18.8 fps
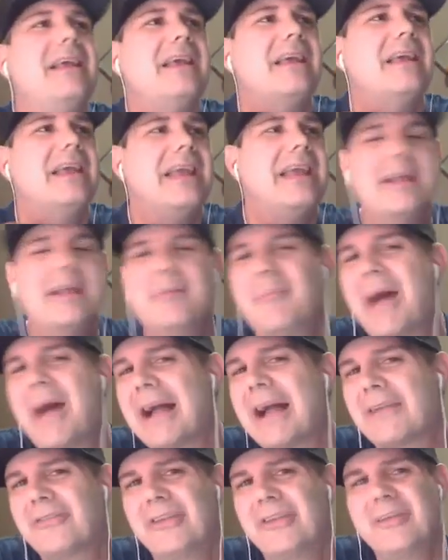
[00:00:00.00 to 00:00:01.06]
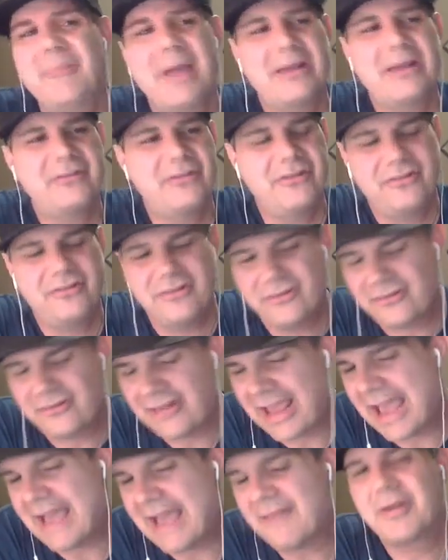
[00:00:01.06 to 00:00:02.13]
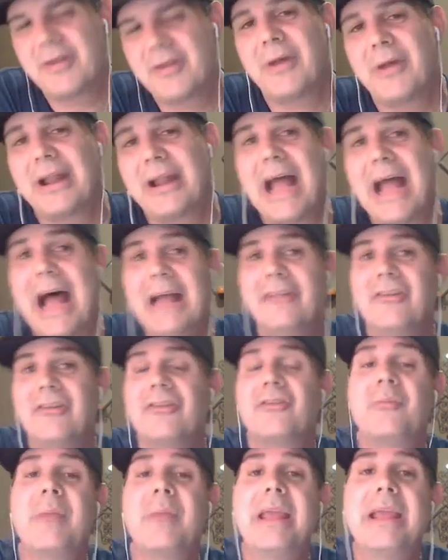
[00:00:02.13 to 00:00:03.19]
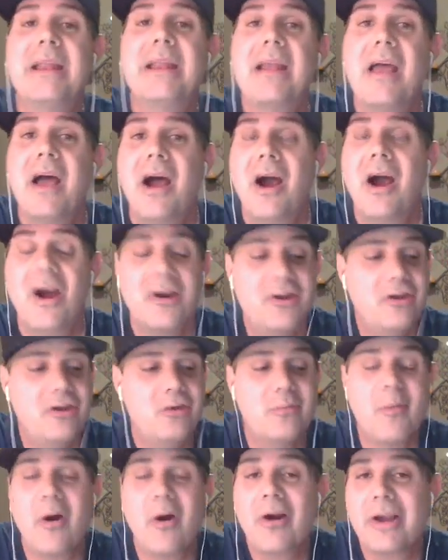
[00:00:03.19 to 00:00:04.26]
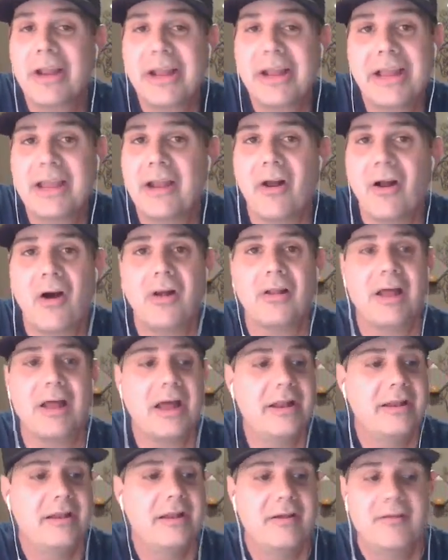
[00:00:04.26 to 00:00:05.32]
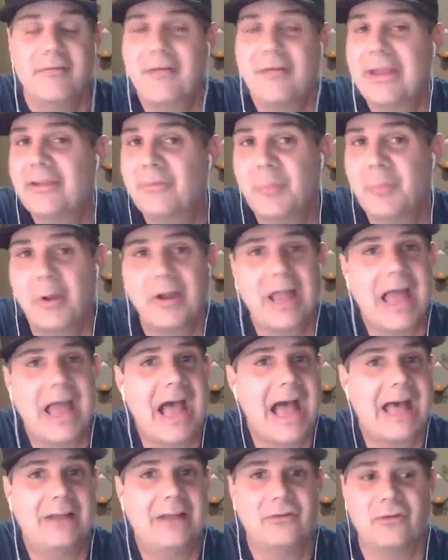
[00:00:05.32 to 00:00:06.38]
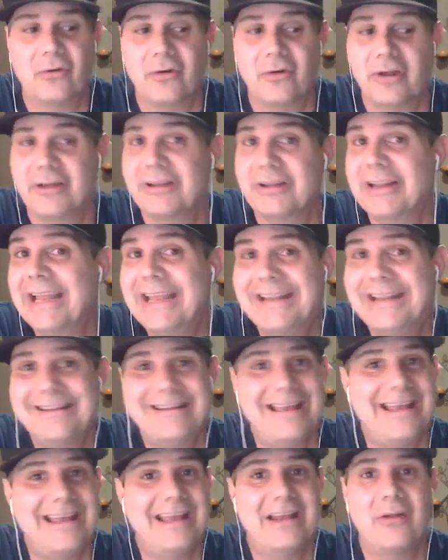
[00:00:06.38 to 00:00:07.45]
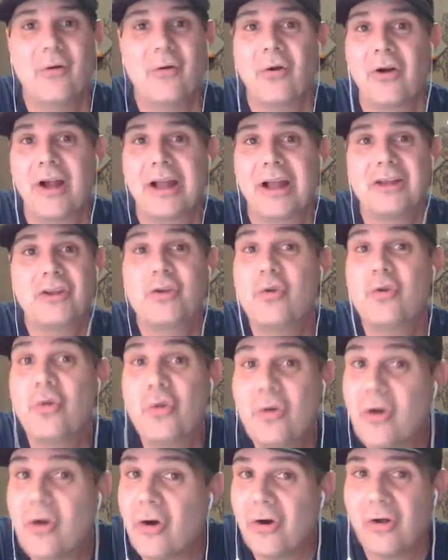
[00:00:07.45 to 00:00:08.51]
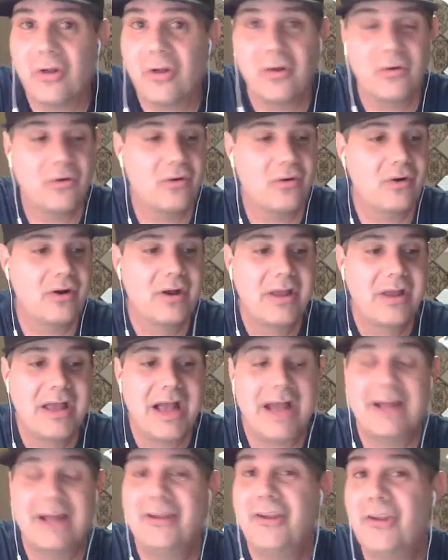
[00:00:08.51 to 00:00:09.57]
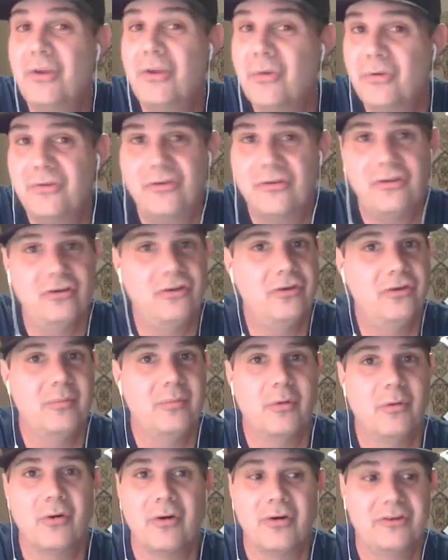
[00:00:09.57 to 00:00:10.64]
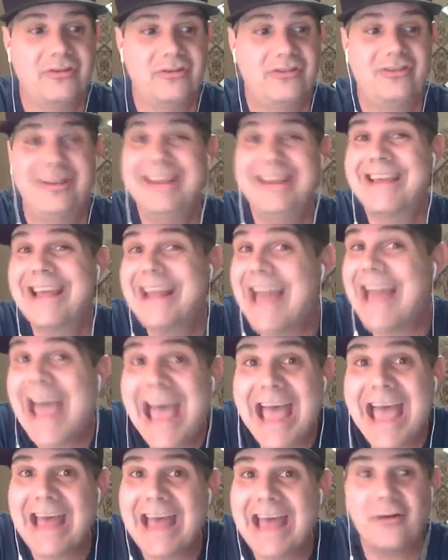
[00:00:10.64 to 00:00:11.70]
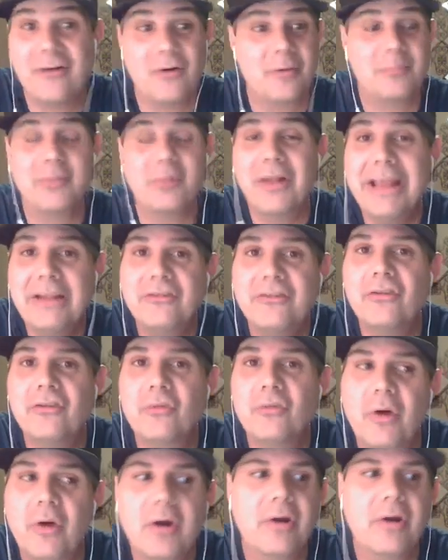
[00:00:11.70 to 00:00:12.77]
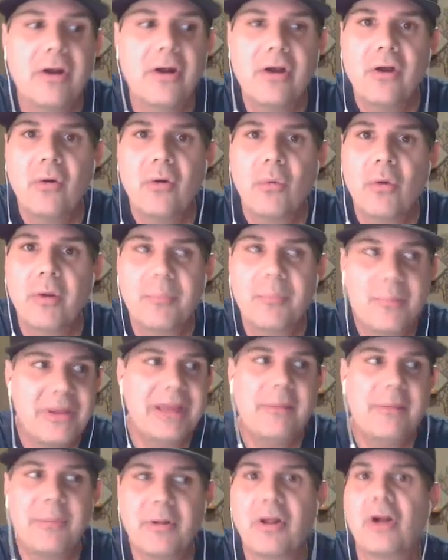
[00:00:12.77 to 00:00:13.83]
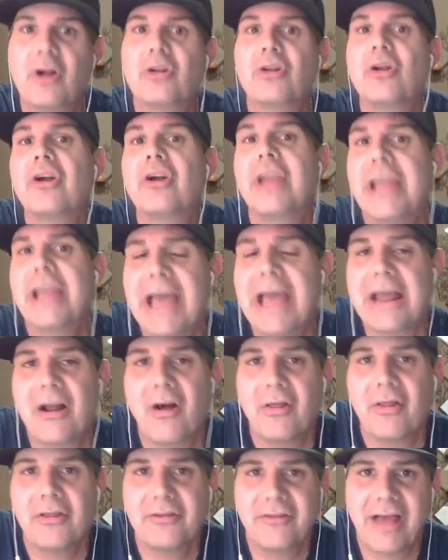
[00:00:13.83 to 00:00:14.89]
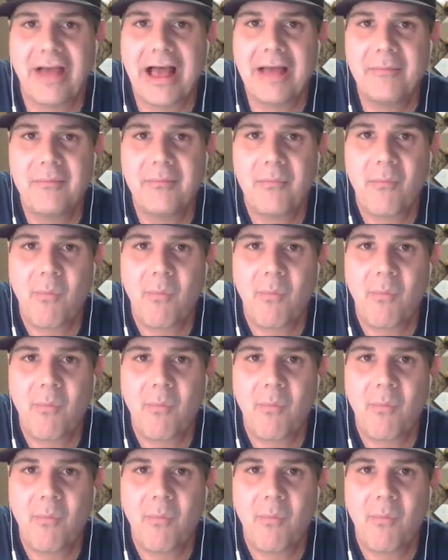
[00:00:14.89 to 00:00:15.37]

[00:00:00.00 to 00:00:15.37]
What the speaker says: and inboxing messages to everybody. I just mean, are you marketing it all on Facebook ads or on LinkedIn or on Google or on YouTube or CNN or places where people are looking at all the time,